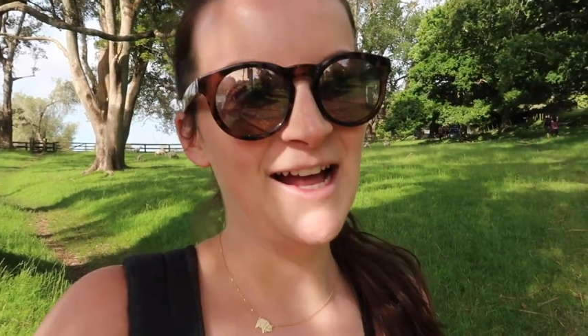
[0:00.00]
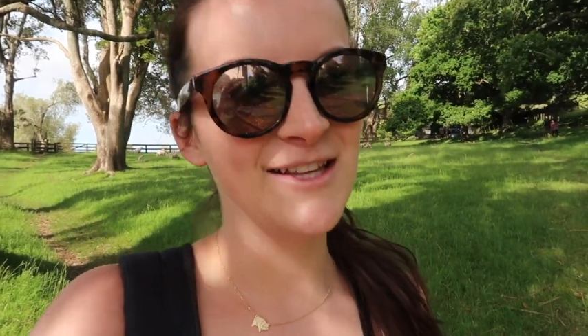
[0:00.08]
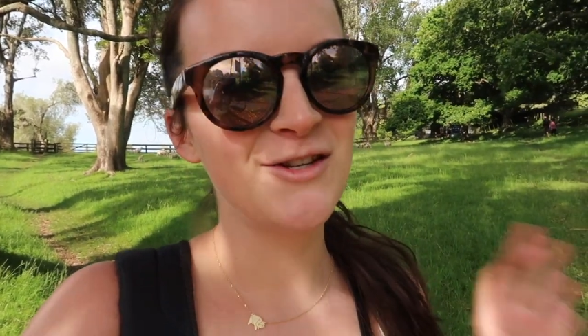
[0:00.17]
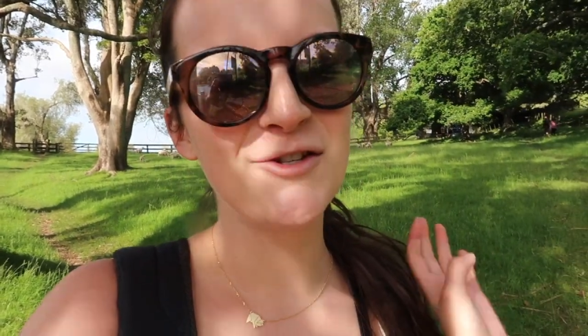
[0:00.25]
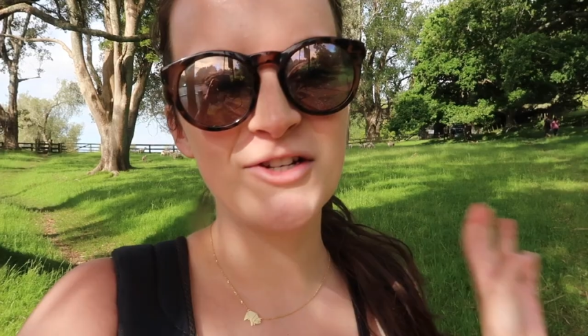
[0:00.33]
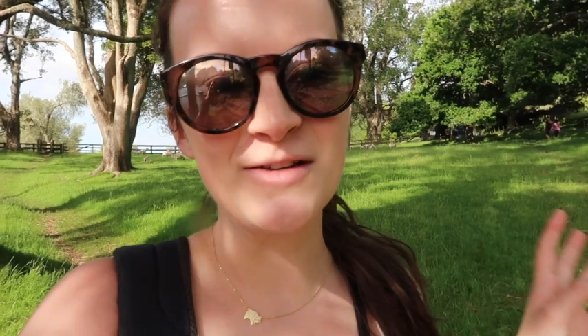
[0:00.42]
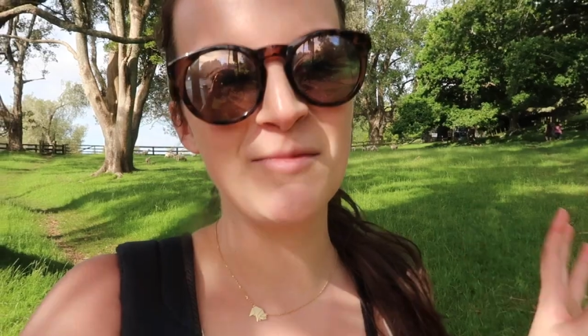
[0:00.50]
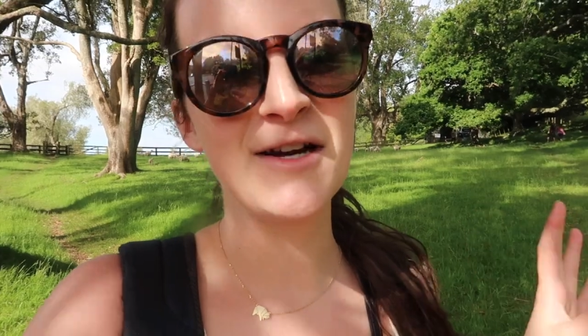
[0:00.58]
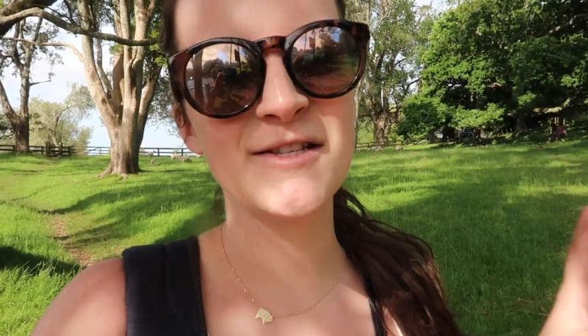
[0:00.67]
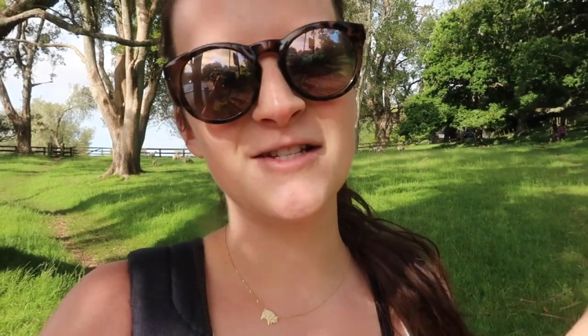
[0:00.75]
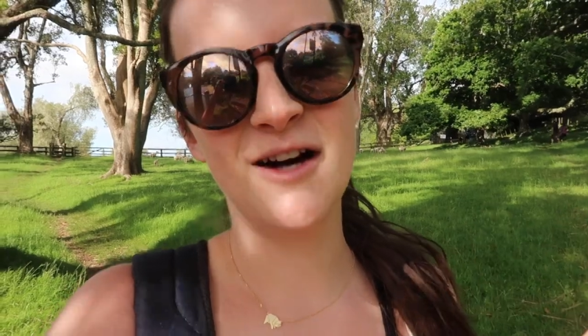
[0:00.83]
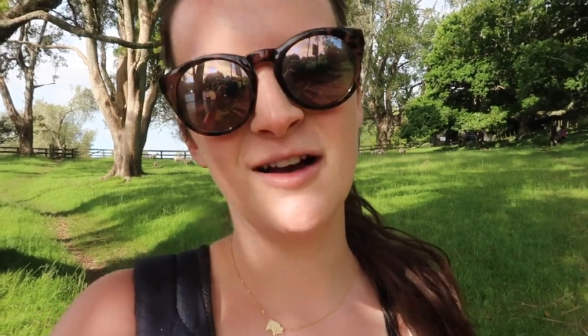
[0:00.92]
and usually
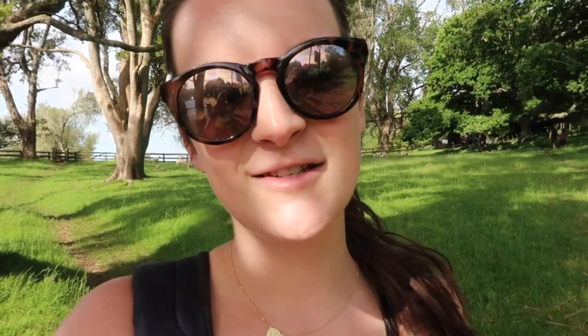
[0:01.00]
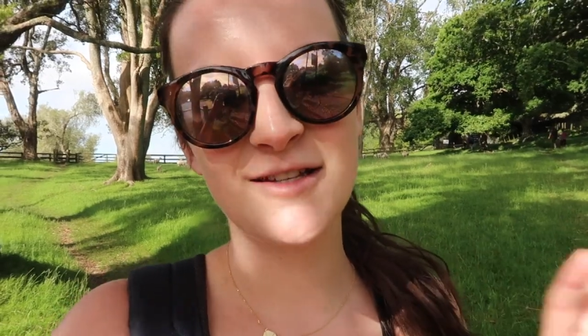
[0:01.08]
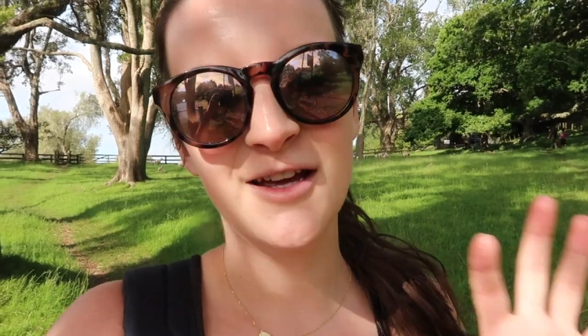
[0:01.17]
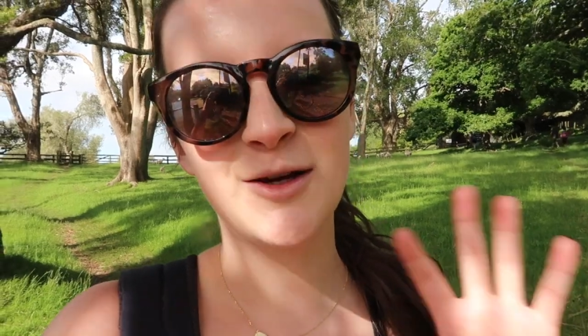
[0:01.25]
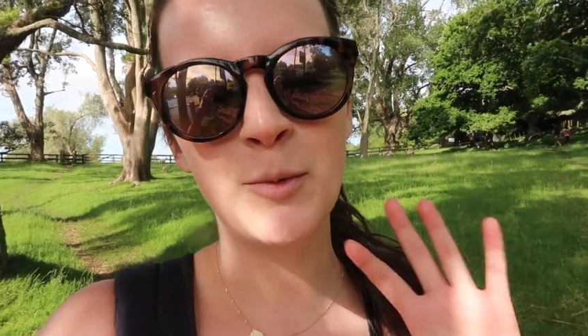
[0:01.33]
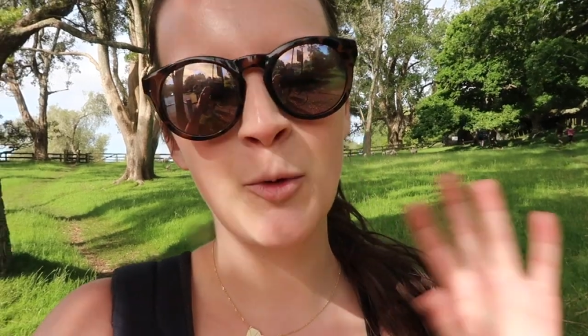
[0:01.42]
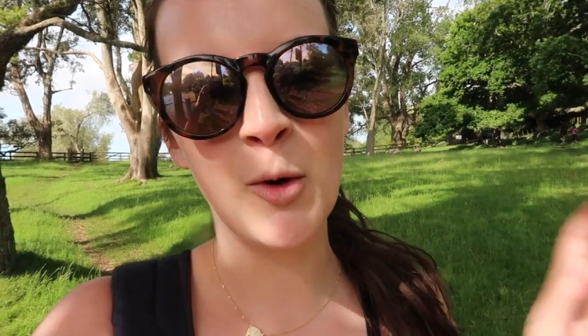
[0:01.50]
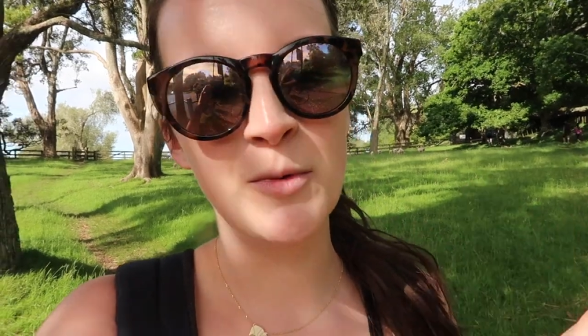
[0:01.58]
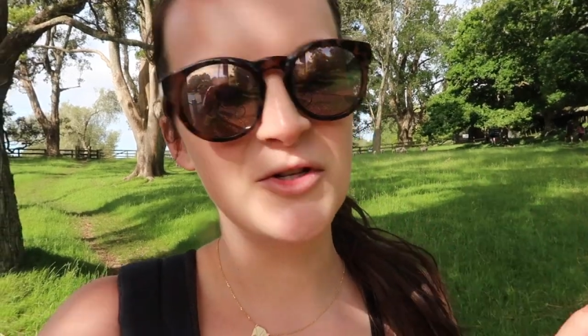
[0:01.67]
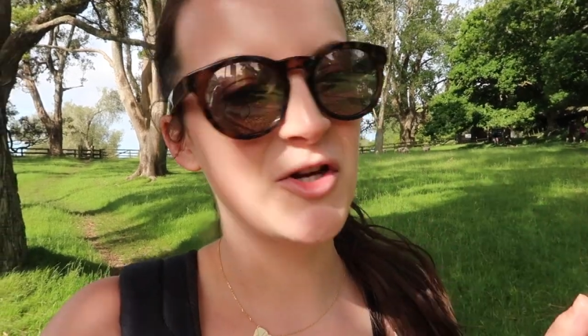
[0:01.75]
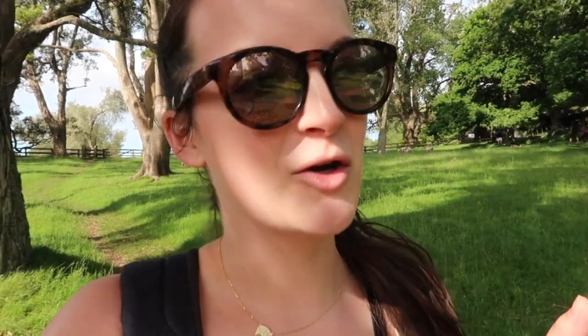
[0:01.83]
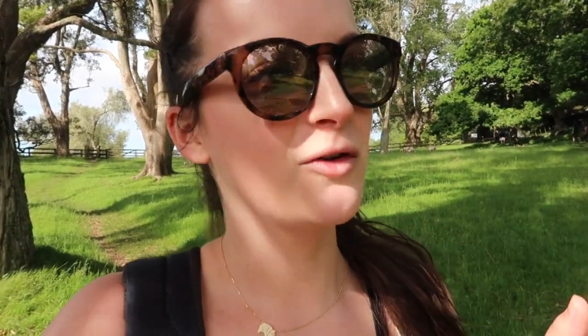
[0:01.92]
my style is like
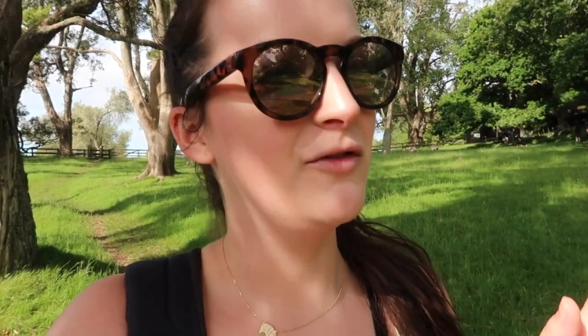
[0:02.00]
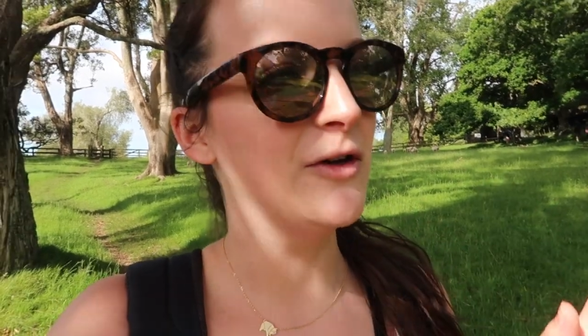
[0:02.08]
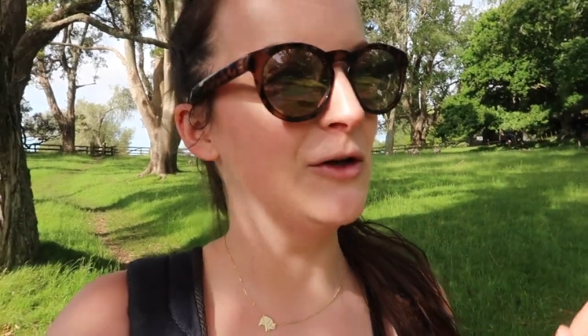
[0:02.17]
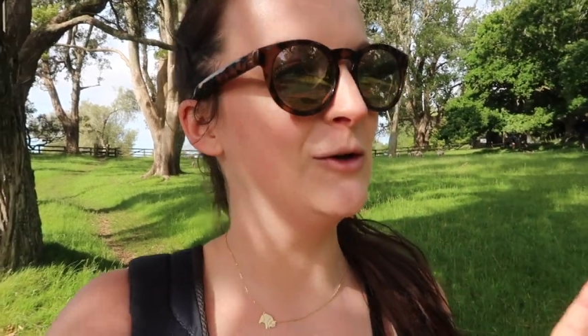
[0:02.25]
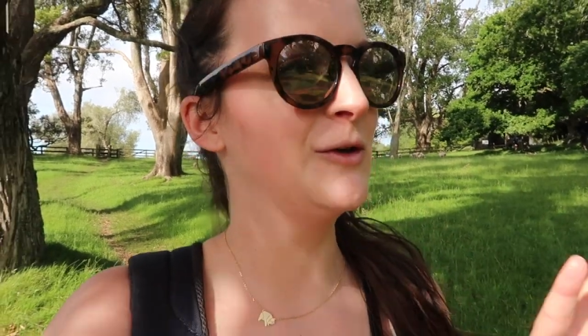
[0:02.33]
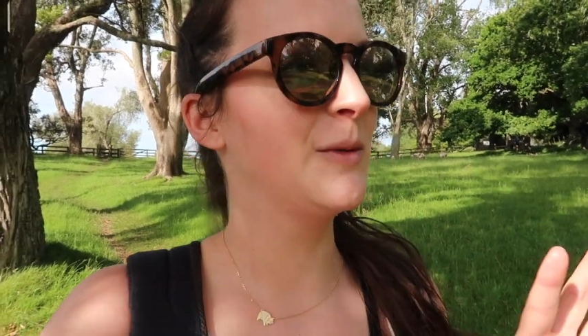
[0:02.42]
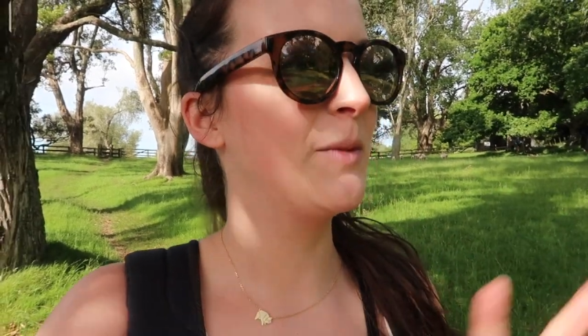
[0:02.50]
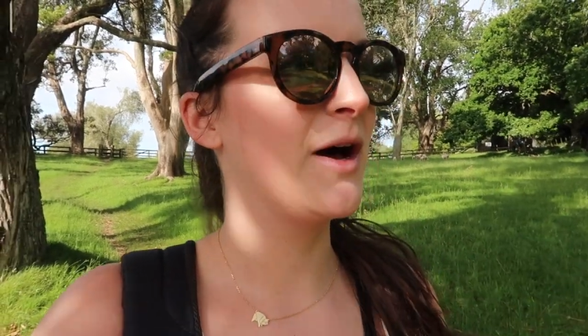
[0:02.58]
proper junk food,